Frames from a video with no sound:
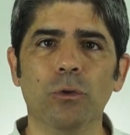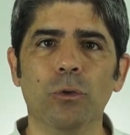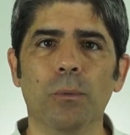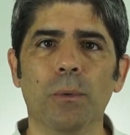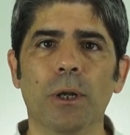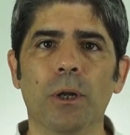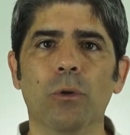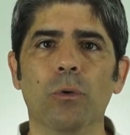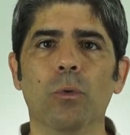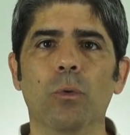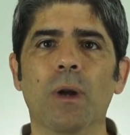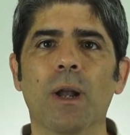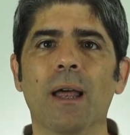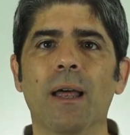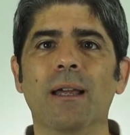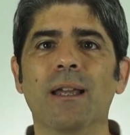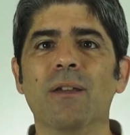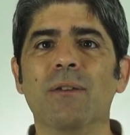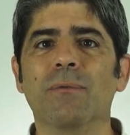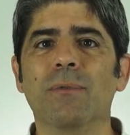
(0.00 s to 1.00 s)
Between
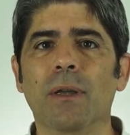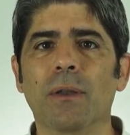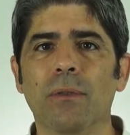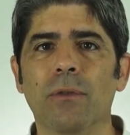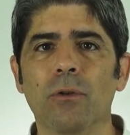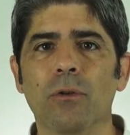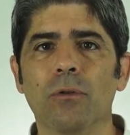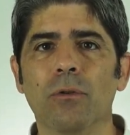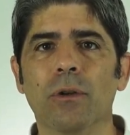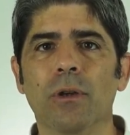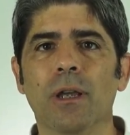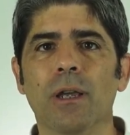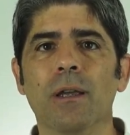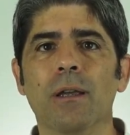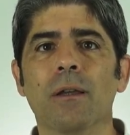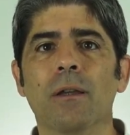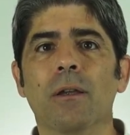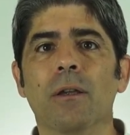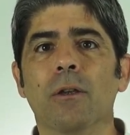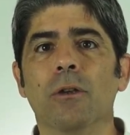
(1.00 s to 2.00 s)
one and two people
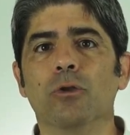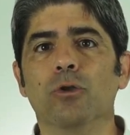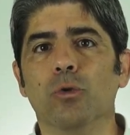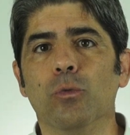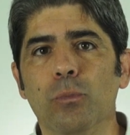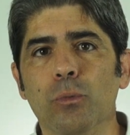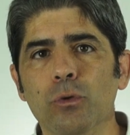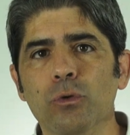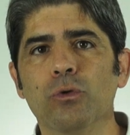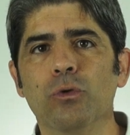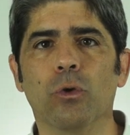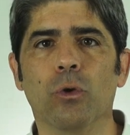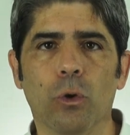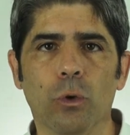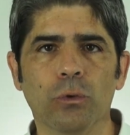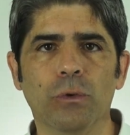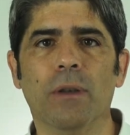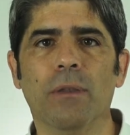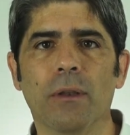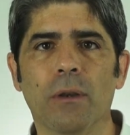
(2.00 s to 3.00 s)
had an infection
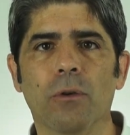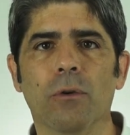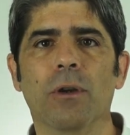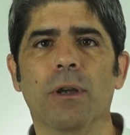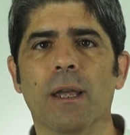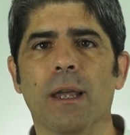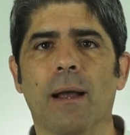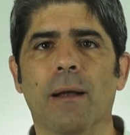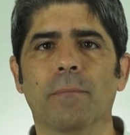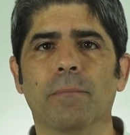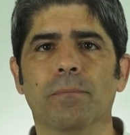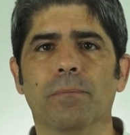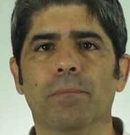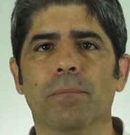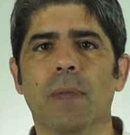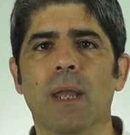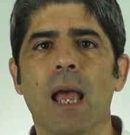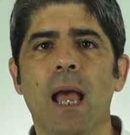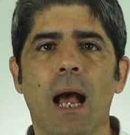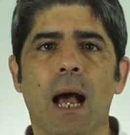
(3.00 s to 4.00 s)
which required another
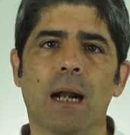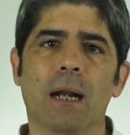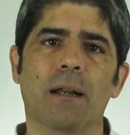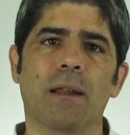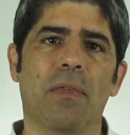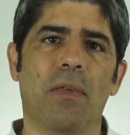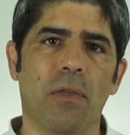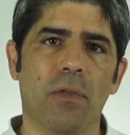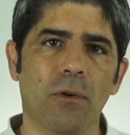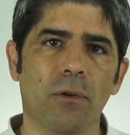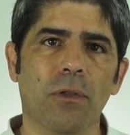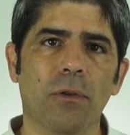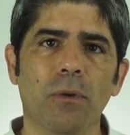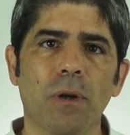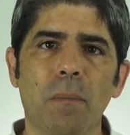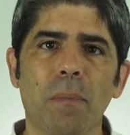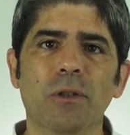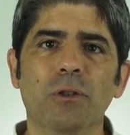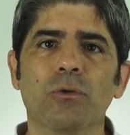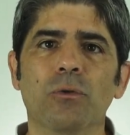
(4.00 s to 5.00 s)
surgery.
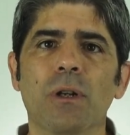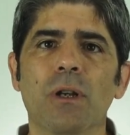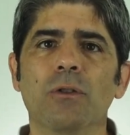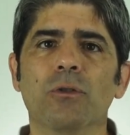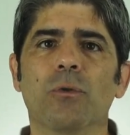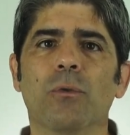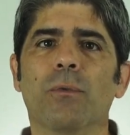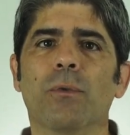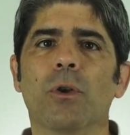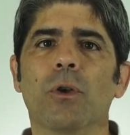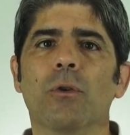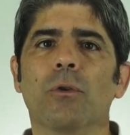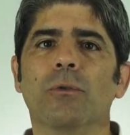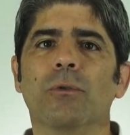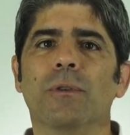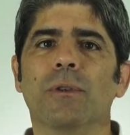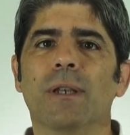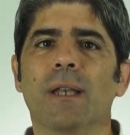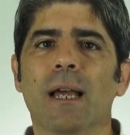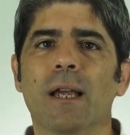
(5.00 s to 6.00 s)
About
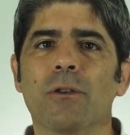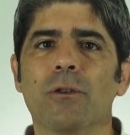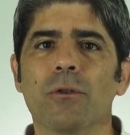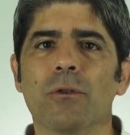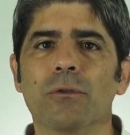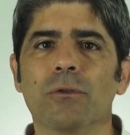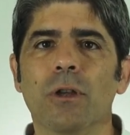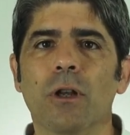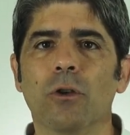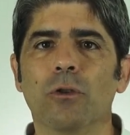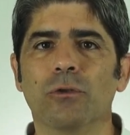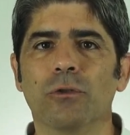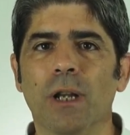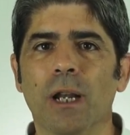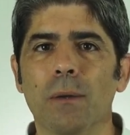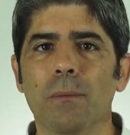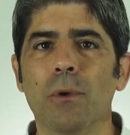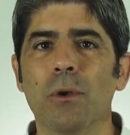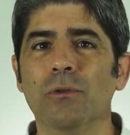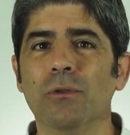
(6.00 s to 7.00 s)
one person suffered
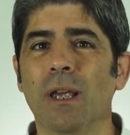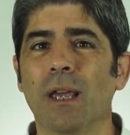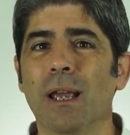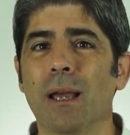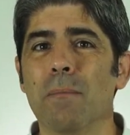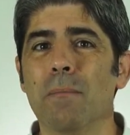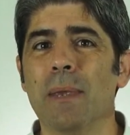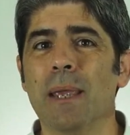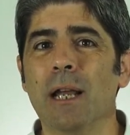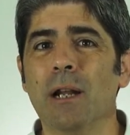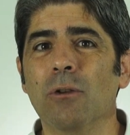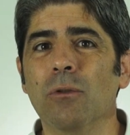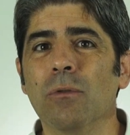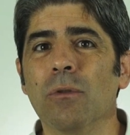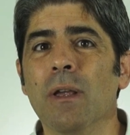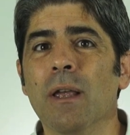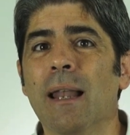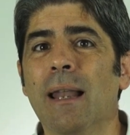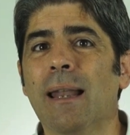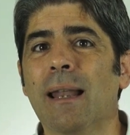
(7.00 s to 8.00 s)
nerve damage
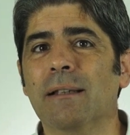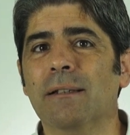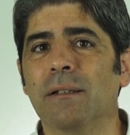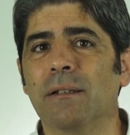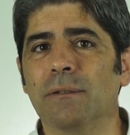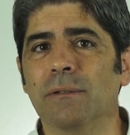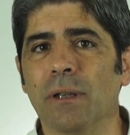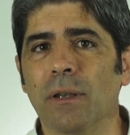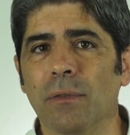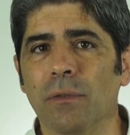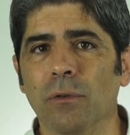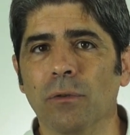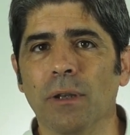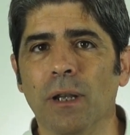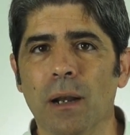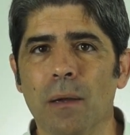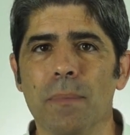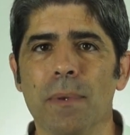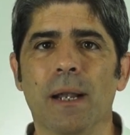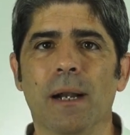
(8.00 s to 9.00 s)
that changed the feeling
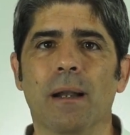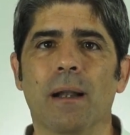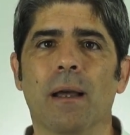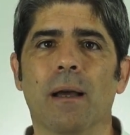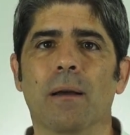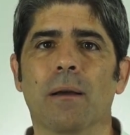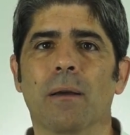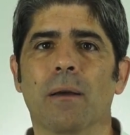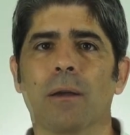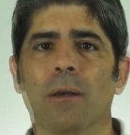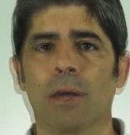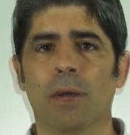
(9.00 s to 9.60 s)
in their leg.